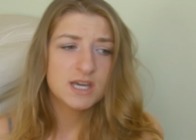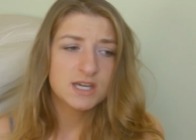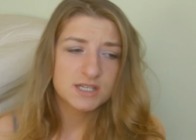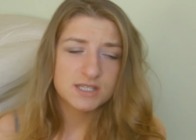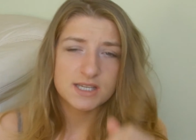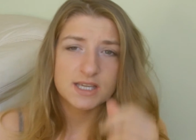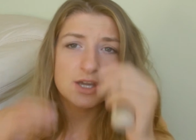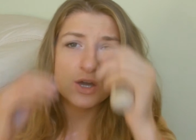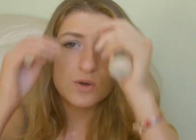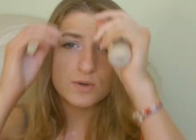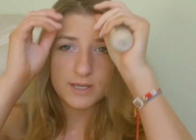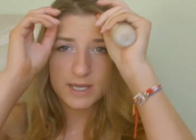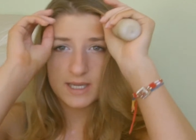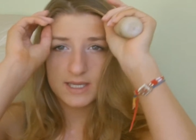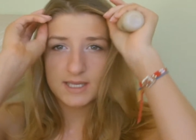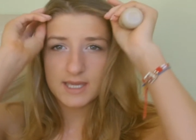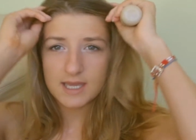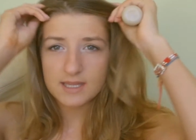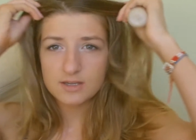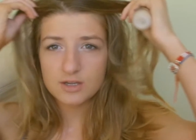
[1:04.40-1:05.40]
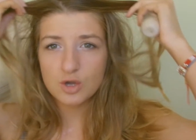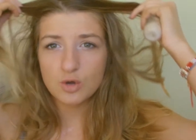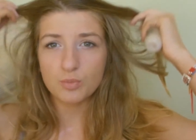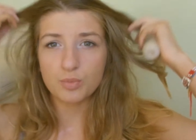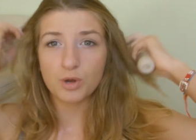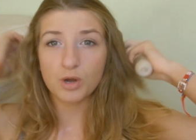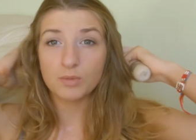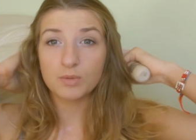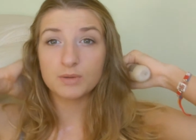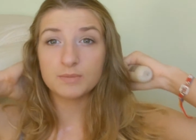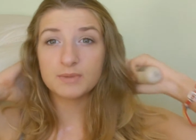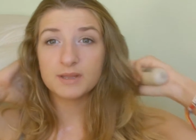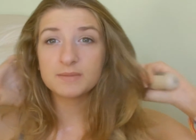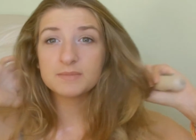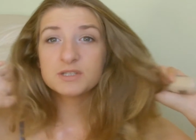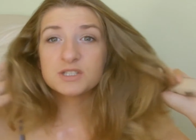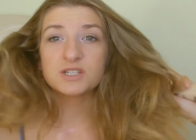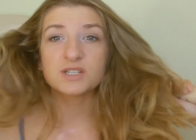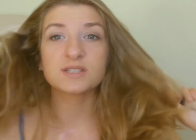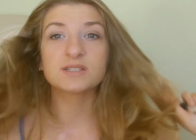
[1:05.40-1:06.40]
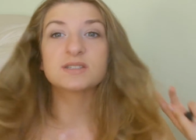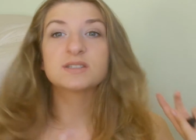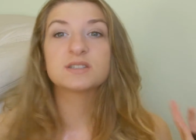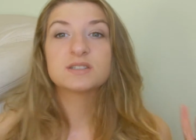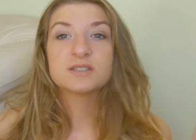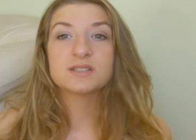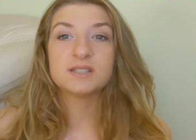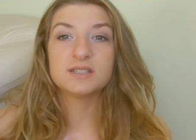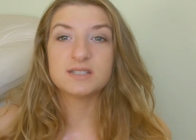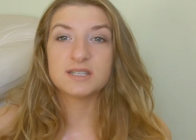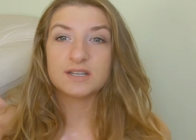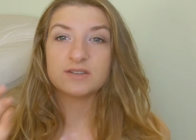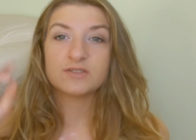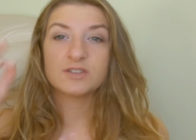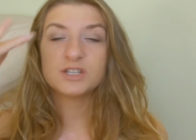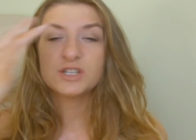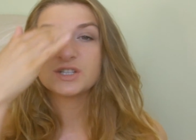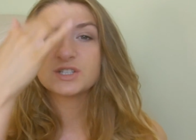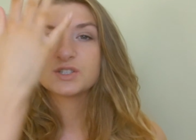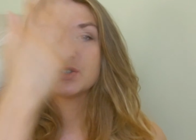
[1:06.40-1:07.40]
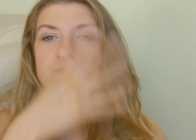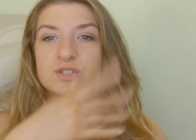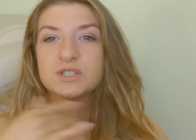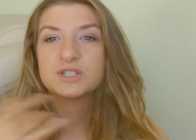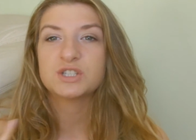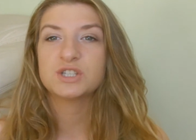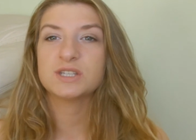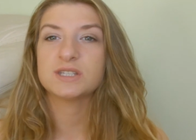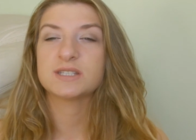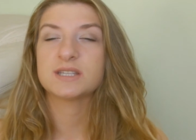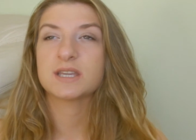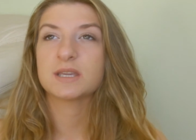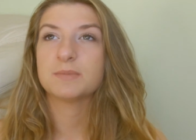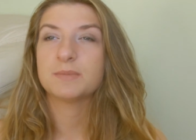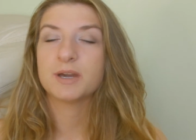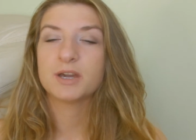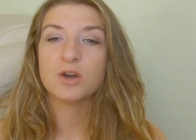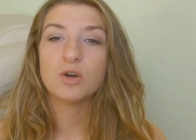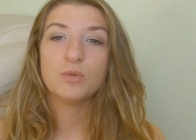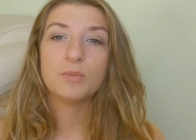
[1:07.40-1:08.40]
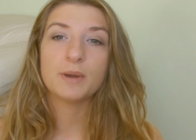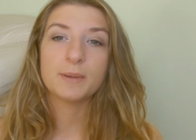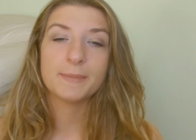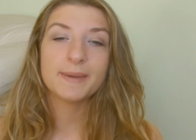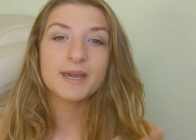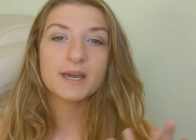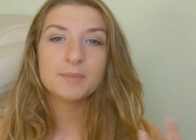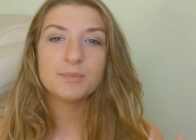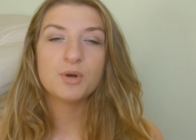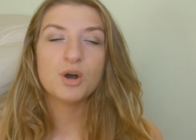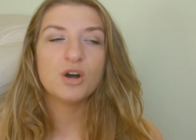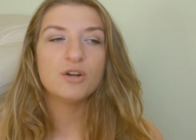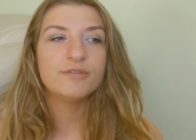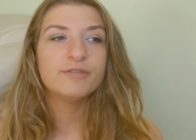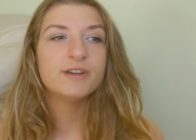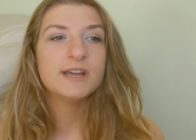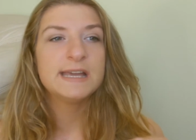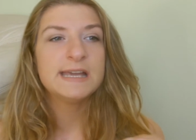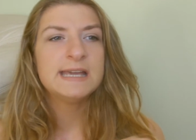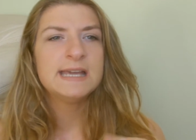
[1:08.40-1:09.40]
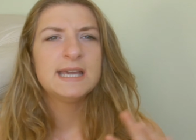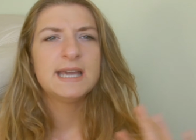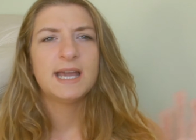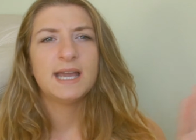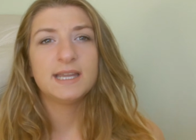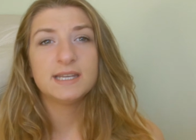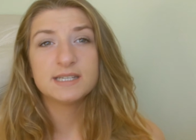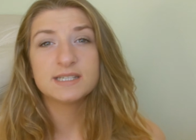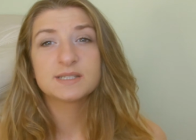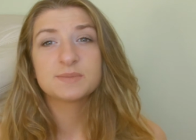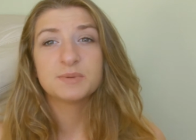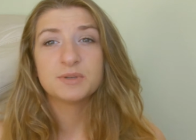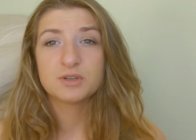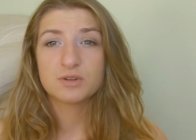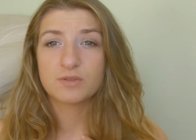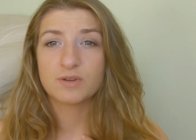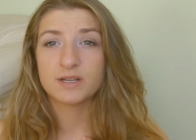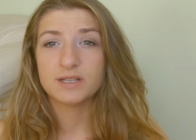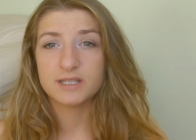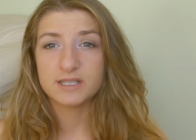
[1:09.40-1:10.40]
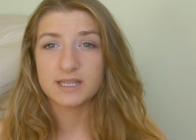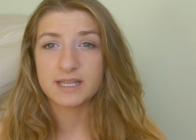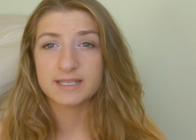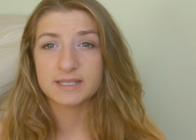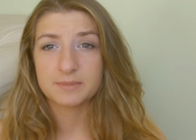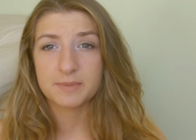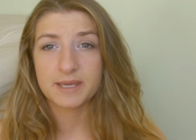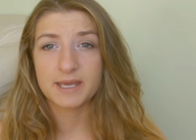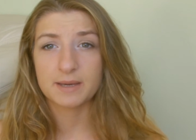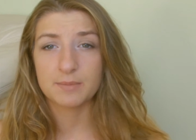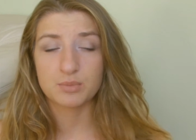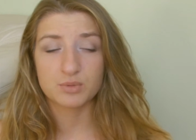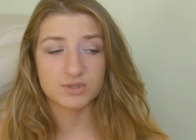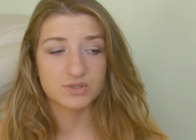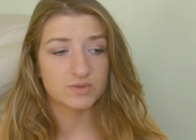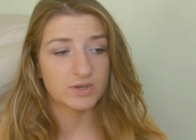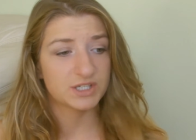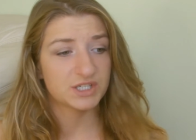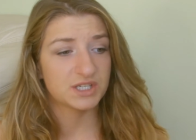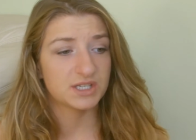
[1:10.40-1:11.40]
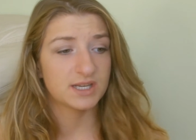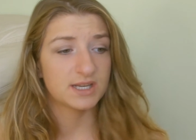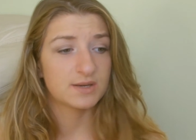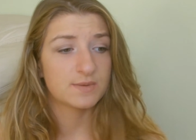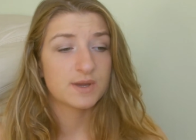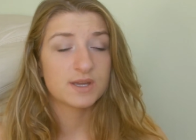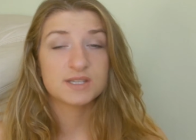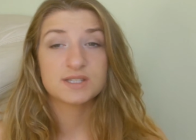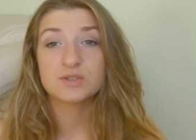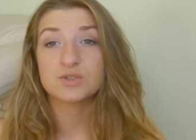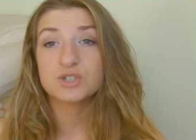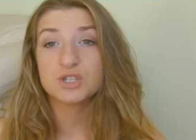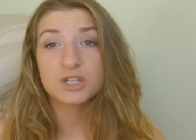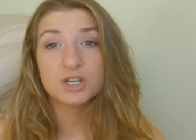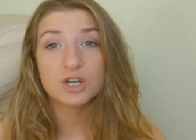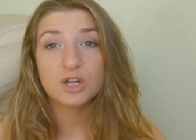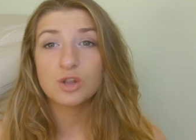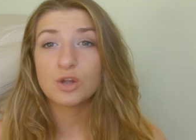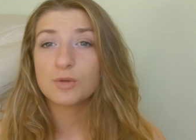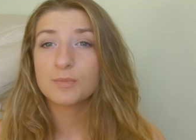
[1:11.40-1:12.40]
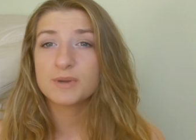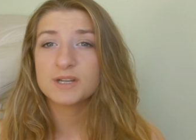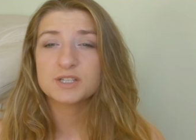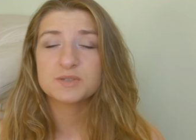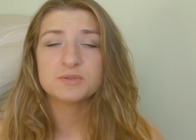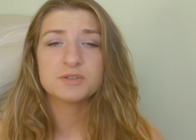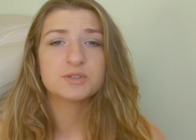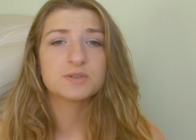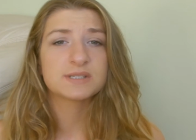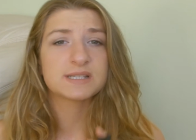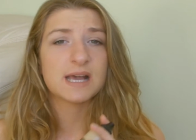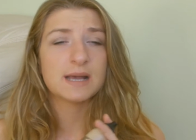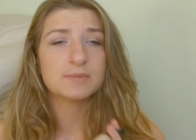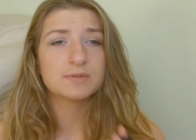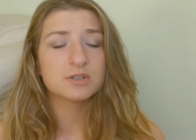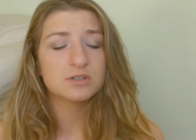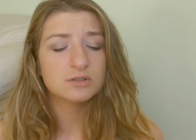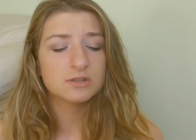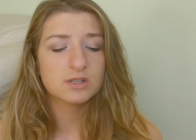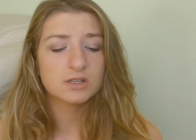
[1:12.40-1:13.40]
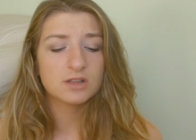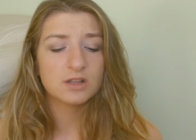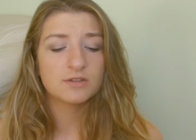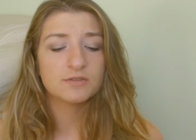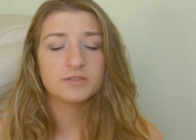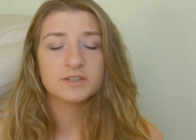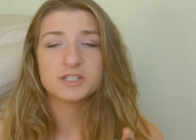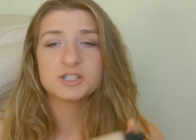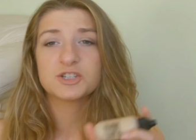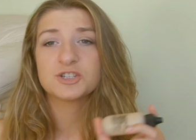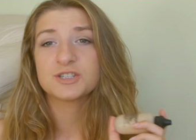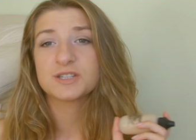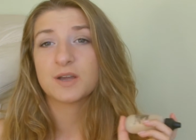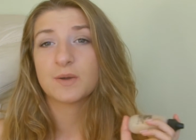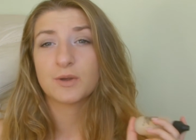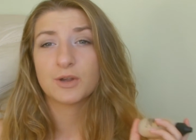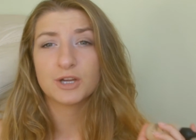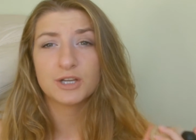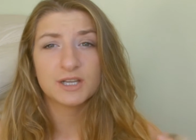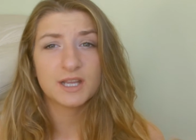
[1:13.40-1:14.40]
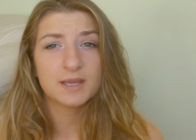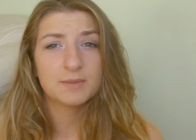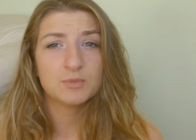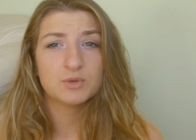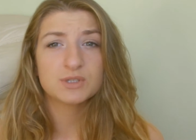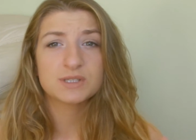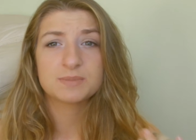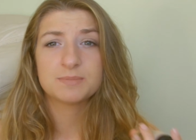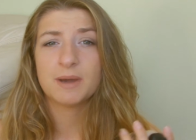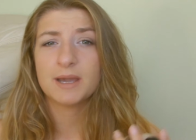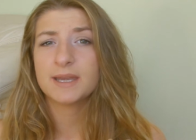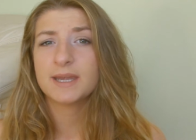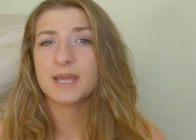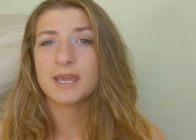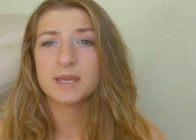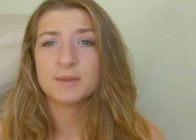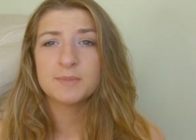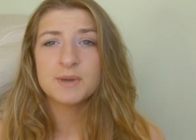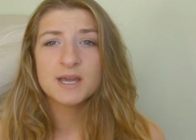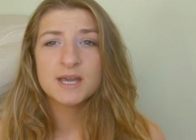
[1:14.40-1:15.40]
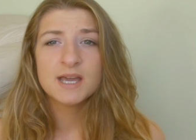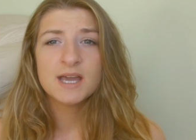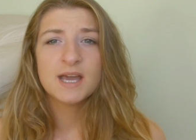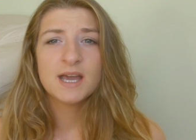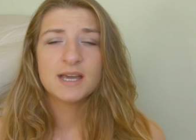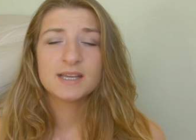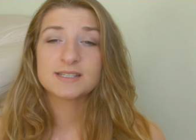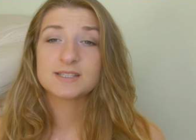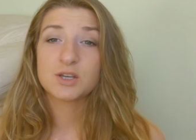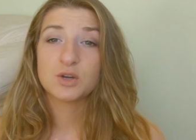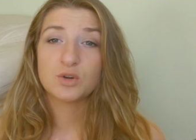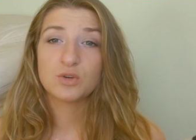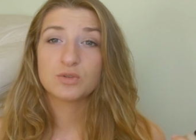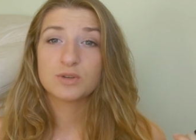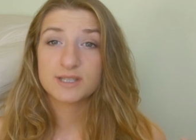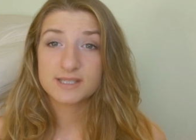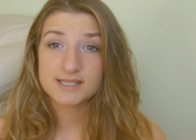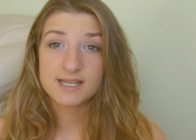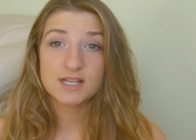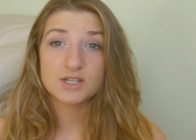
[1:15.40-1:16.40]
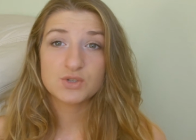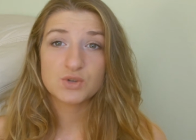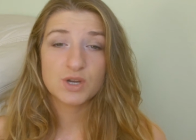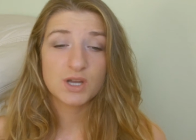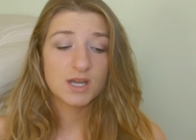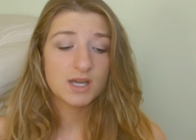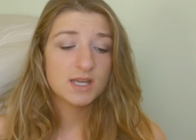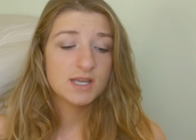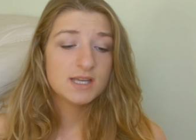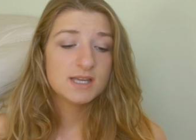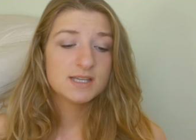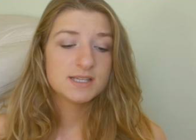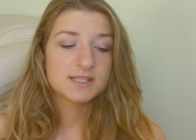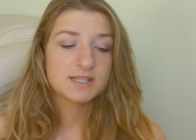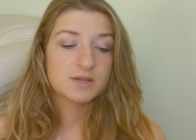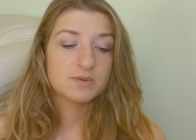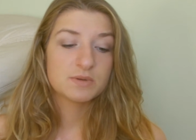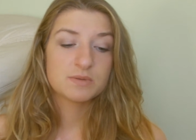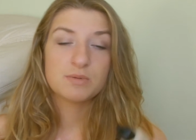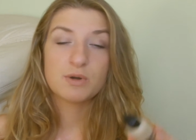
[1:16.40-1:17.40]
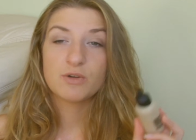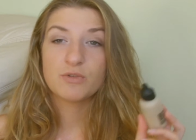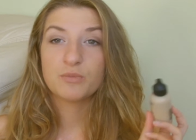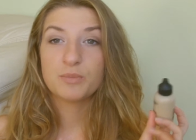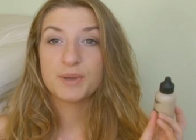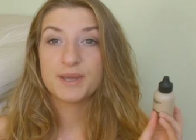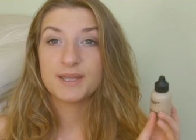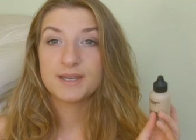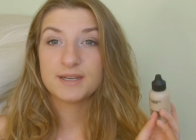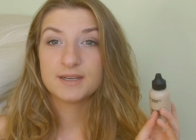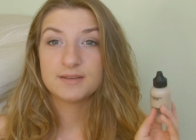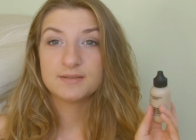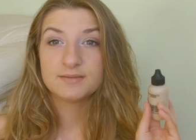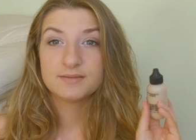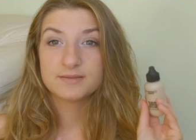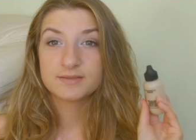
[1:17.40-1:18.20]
She's like, okay, yeah, no problem, let me just sit down here. So she's taking all my makeup off, and it's been already, like, the makeup was ratchet anyway. So she color matched me, she was absolutely lovely. Turns out her name was my name, so Cassandra, so we both been